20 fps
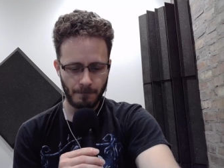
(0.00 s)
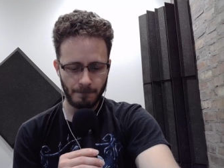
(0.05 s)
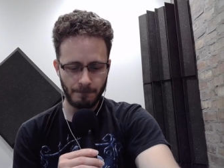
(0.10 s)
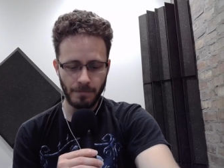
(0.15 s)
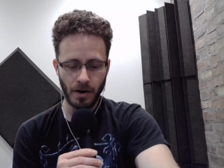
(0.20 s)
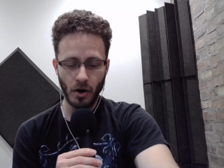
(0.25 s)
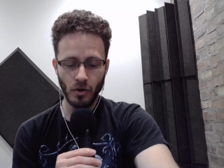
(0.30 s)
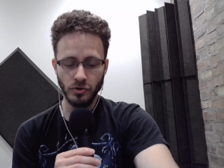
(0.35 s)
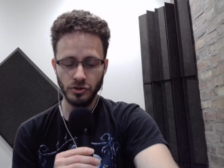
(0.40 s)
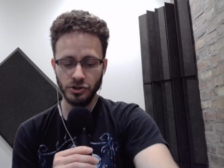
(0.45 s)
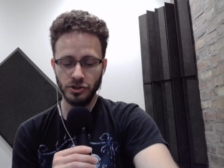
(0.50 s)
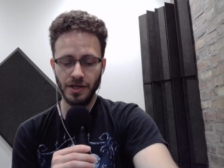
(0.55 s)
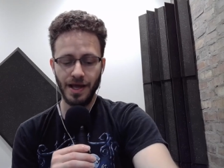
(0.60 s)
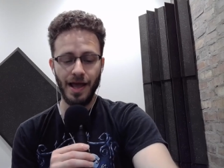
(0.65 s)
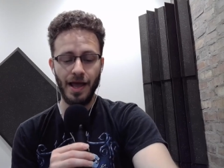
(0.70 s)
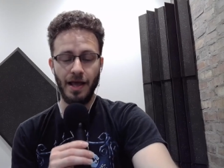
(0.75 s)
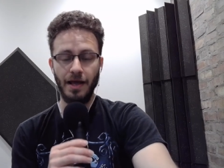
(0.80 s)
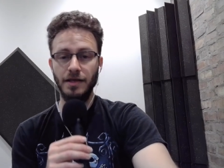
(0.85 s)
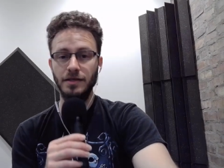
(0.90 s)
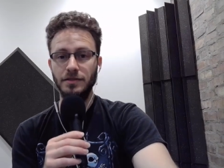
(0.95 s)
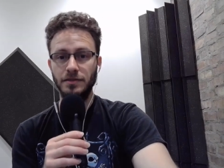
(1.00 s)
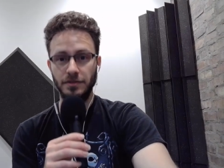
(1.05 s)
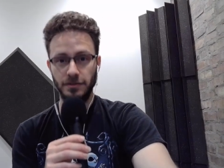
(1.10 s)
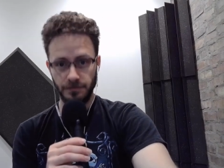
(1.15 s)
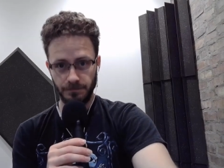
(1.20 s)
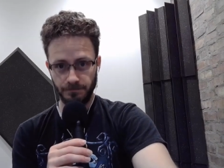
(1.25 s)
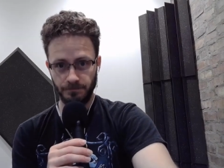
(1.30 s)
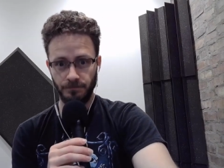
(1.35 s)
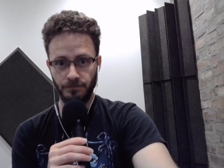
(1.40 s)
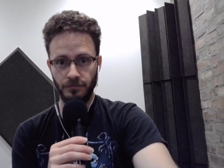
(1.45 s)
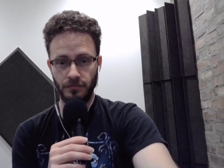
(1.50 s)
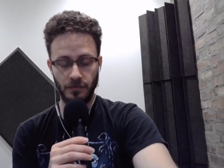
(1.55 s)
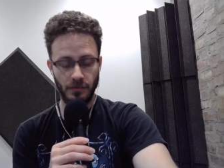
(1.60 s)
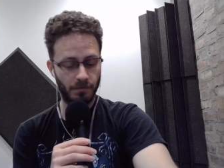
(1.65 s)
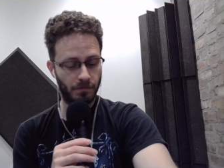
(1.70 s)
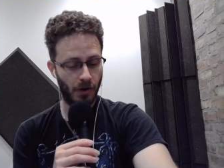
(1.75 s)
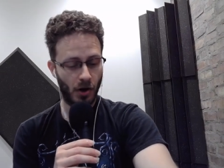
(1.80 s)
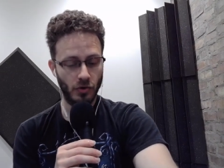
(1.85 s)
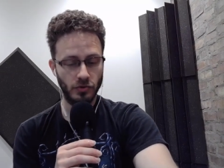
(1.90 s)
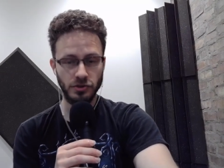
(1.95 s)
Poached eggs...
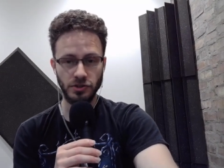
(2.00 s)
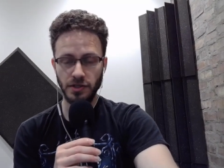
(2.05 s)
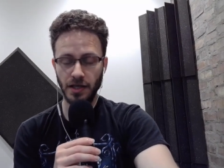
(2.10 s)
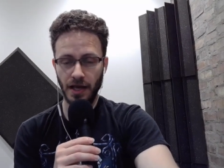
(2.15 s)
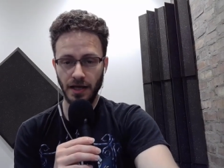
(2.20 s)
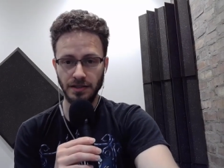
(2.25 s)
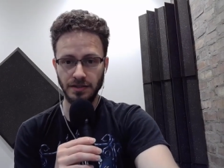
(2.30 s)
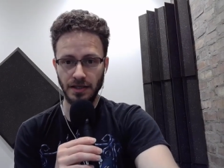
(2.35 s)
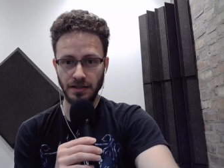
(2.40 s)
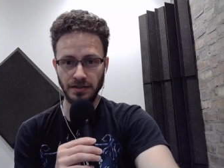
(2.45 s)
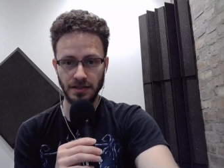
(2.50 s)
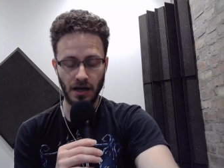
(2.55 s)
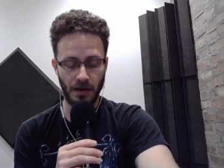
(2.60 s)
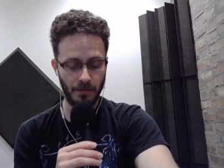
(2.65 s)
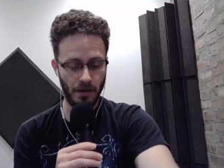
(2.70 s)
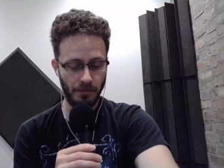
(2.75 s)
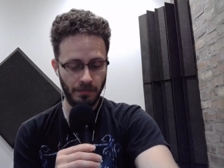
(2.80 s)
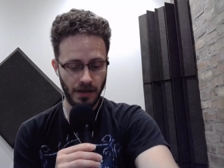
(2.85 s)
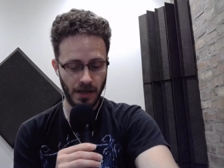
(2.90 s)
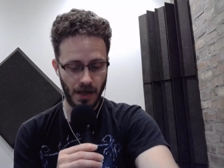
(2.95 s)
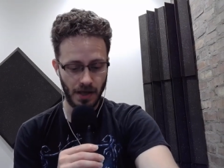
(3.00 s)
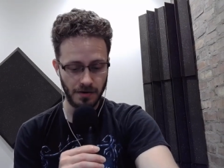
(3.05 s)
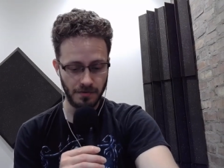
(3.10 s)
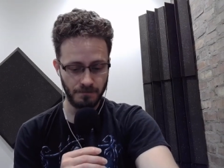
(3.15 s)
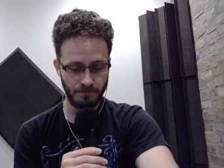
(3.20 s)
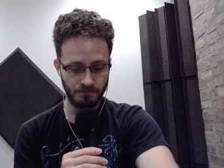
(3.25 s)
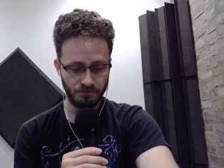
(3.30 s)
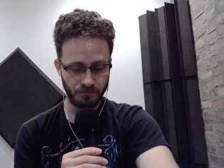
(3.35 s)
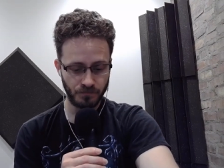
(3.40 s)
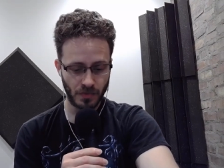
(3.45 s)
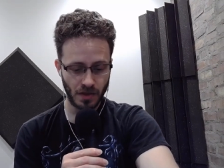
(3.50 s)
Poached eggs has come up again.